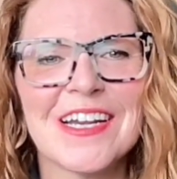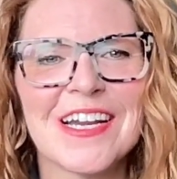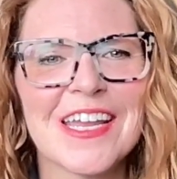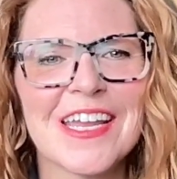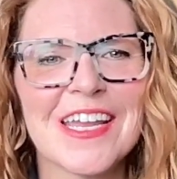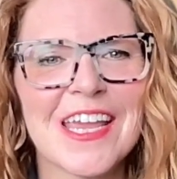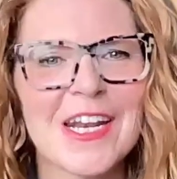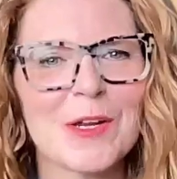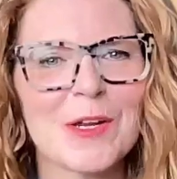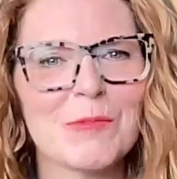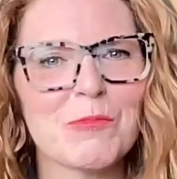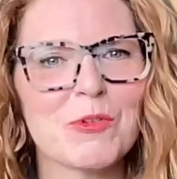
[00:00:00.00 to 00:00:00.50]

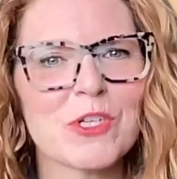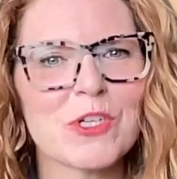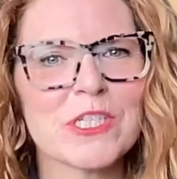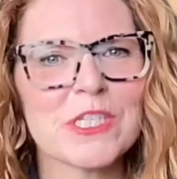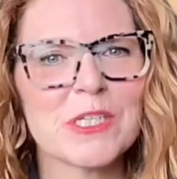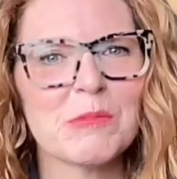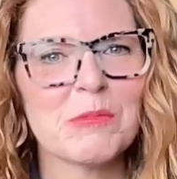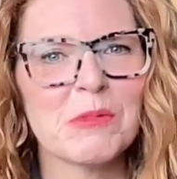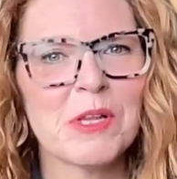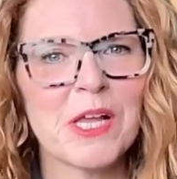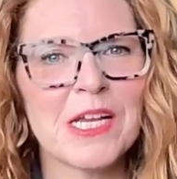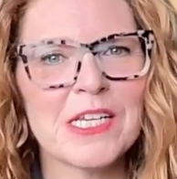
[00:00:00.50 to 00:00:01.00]
Again, I'm
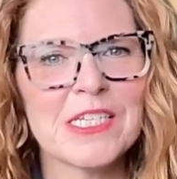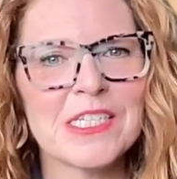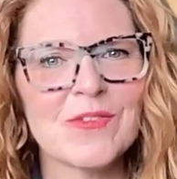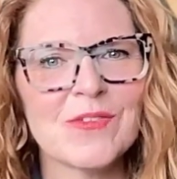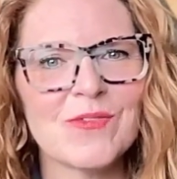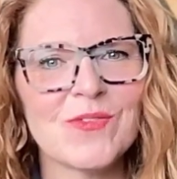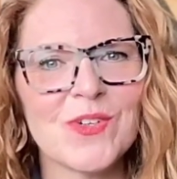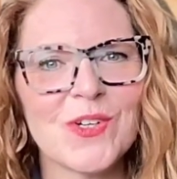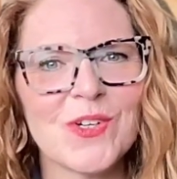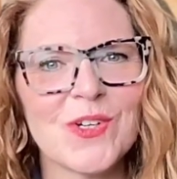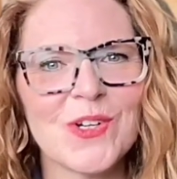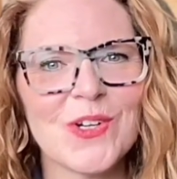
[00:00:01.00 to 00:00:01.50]
Kristy
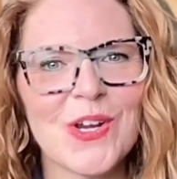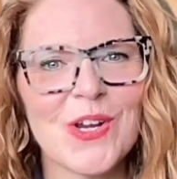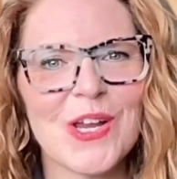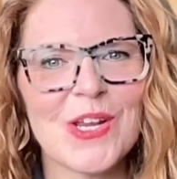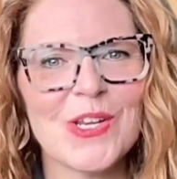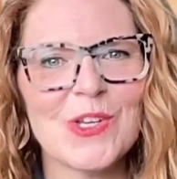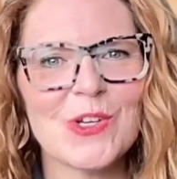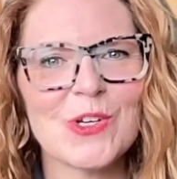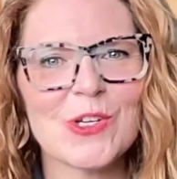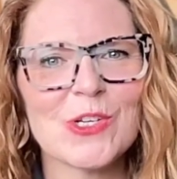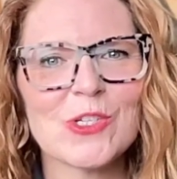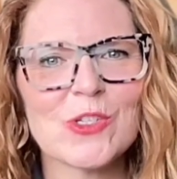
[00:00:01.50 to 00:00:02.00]
Bleifer,
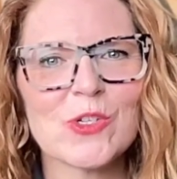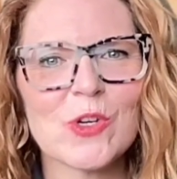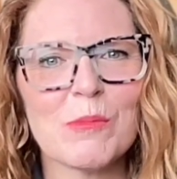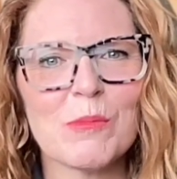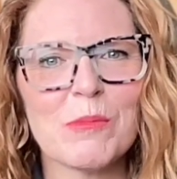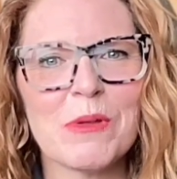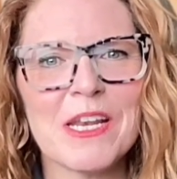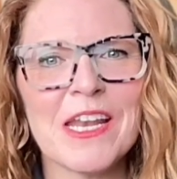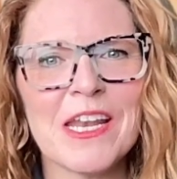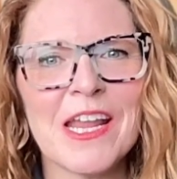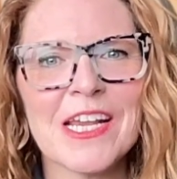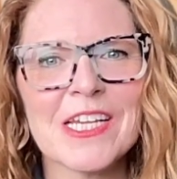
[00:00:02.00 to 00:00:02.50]
and you can
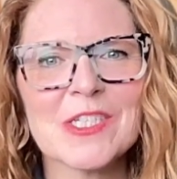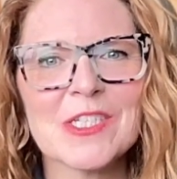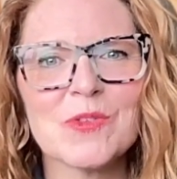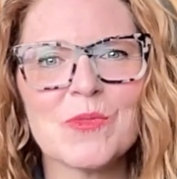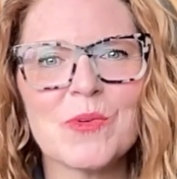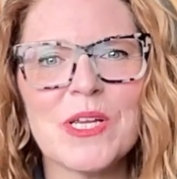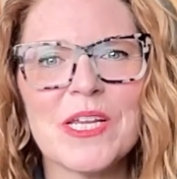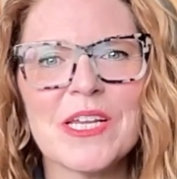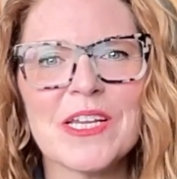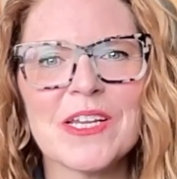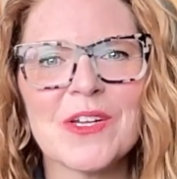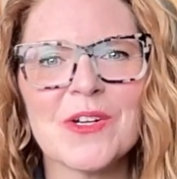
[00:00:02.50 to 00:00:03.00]
join me
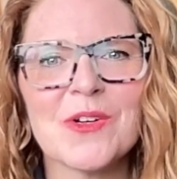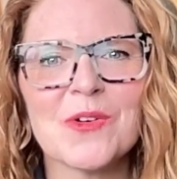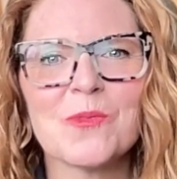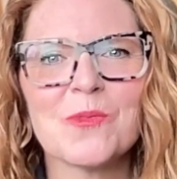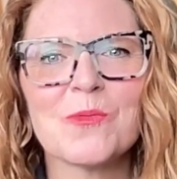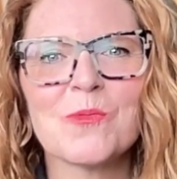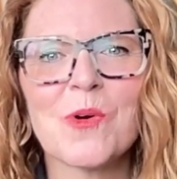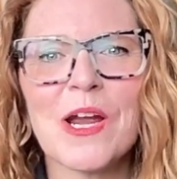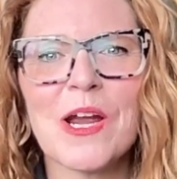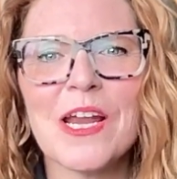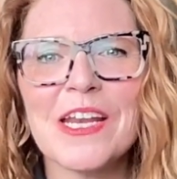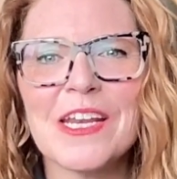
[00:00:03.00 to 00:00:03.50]
next week
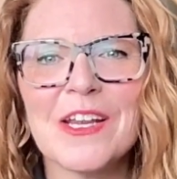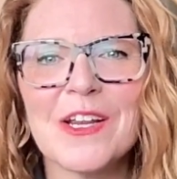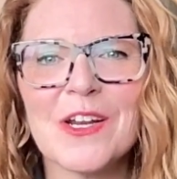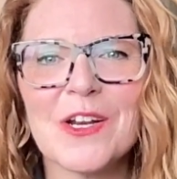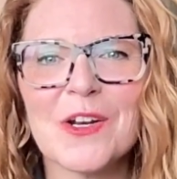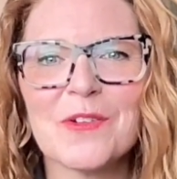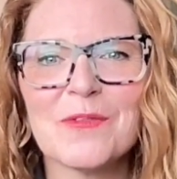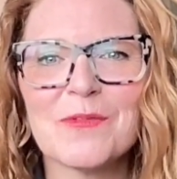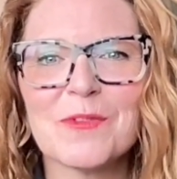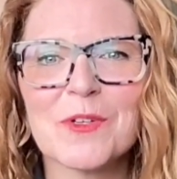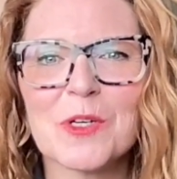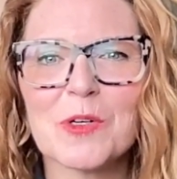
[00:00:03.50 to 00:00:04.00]
right
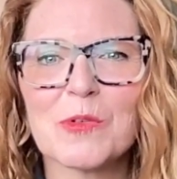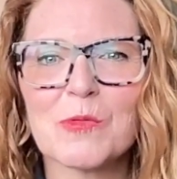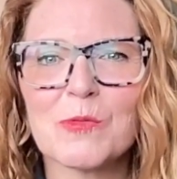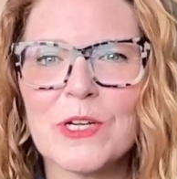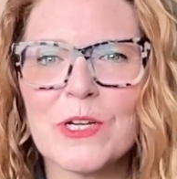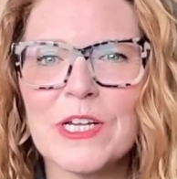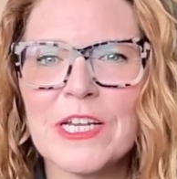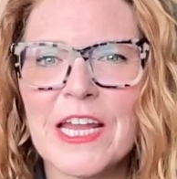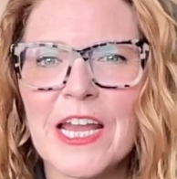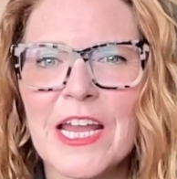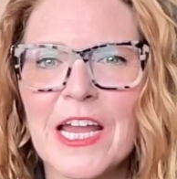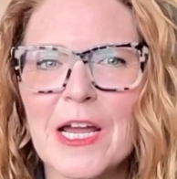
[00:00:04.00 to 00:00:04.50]
here for a
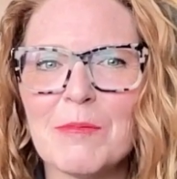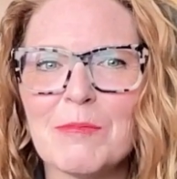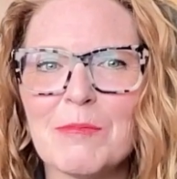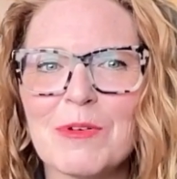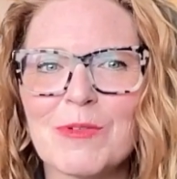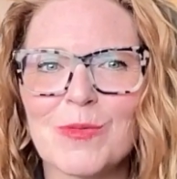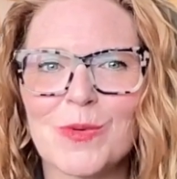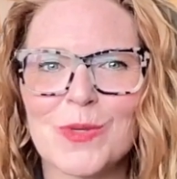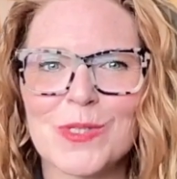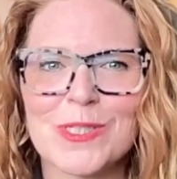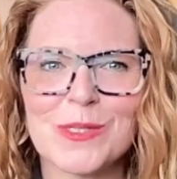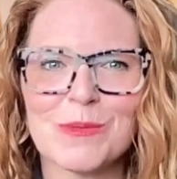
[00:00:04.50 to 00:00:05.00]

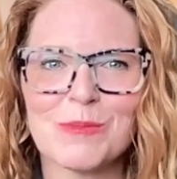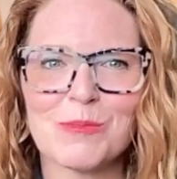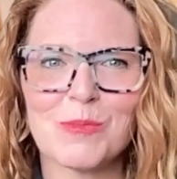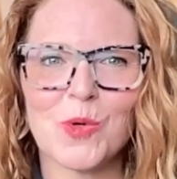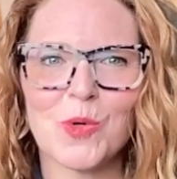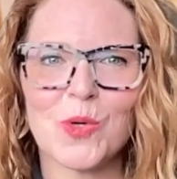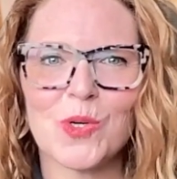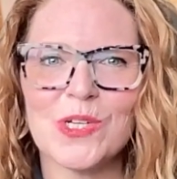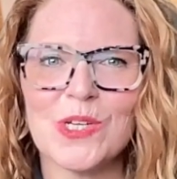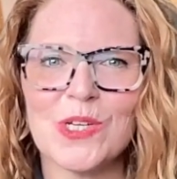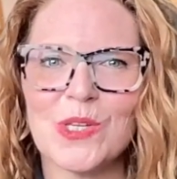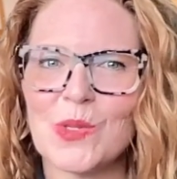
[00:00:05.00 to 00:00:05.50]
recap of what's
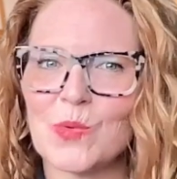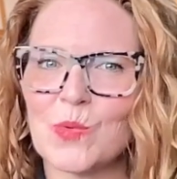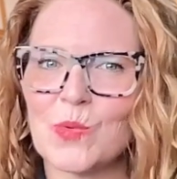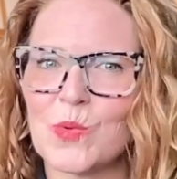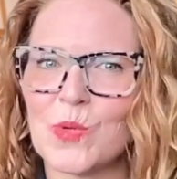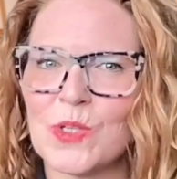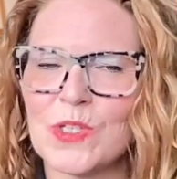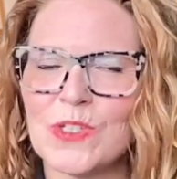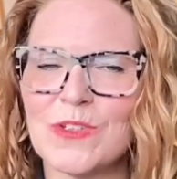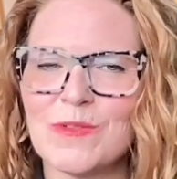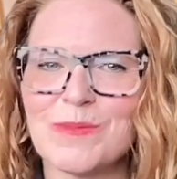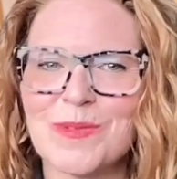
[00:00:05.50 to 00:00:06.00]
important in the
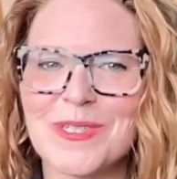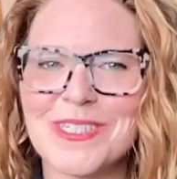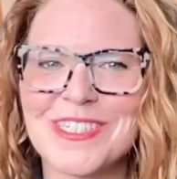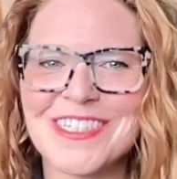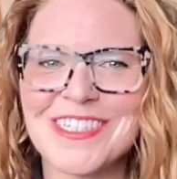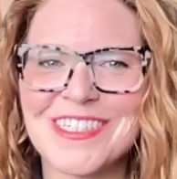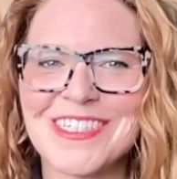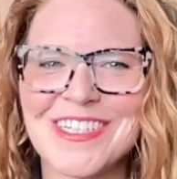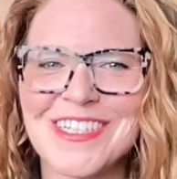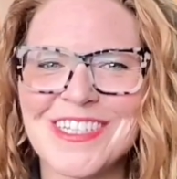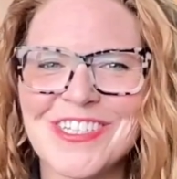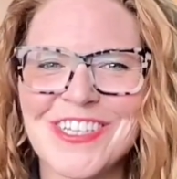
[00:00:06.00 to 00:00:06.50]
world of
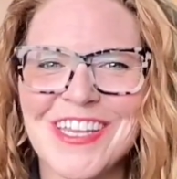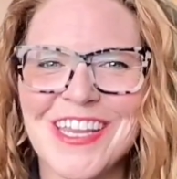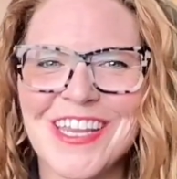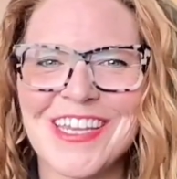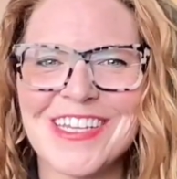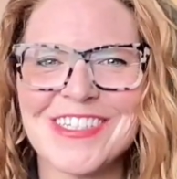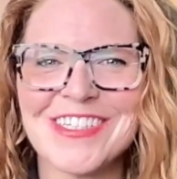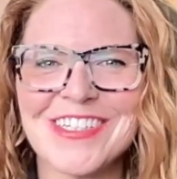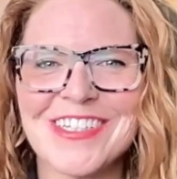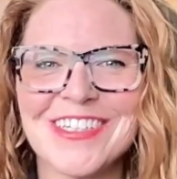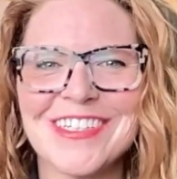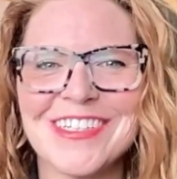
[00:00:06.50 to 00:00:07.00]
business
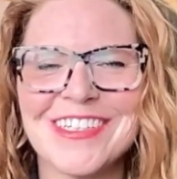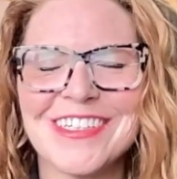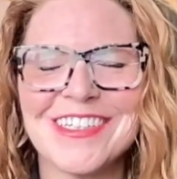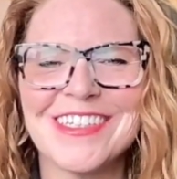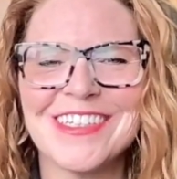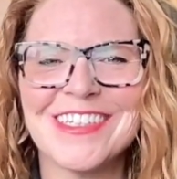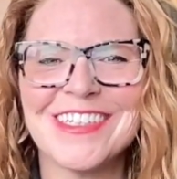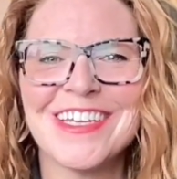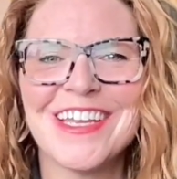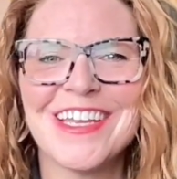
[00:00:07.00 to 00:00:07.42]
education.